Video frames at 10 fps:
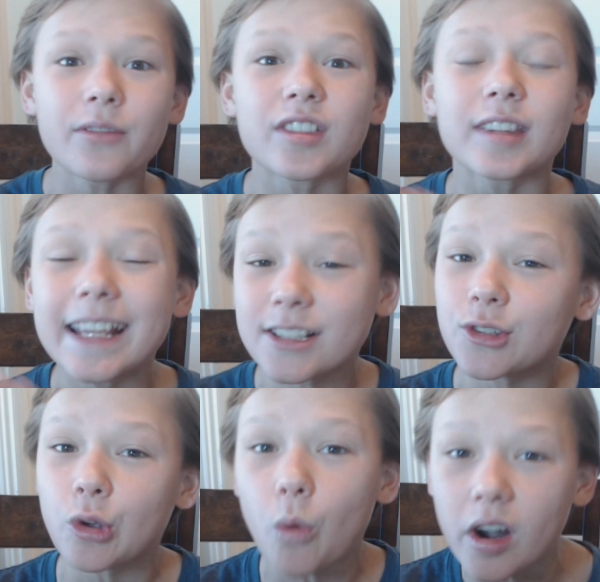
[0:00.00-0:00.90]
of skins
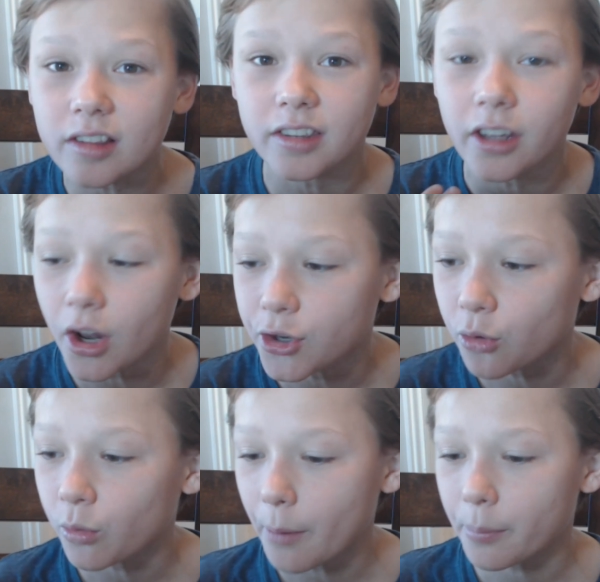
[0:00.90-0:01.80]
do you want to see on your
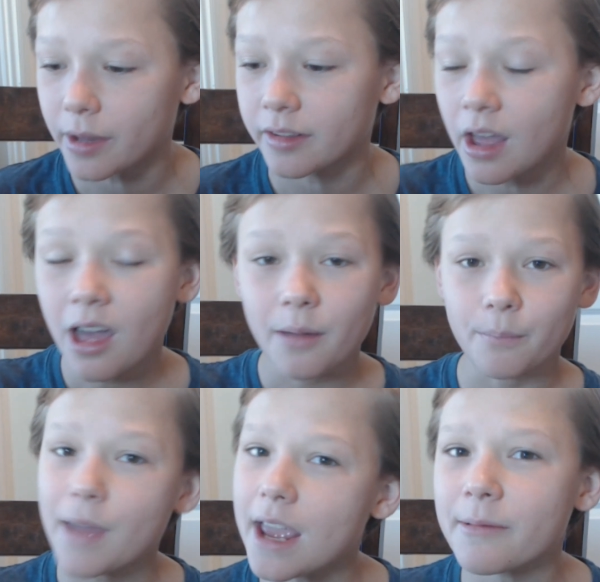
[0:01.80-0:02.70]
weapons?
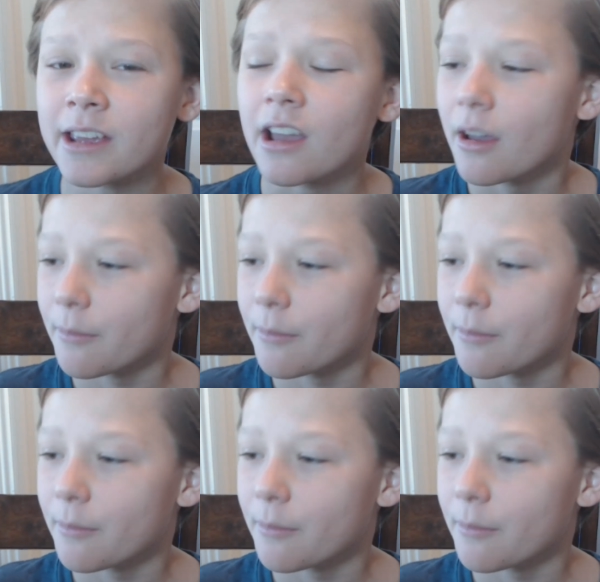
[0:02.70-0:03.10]
Maybe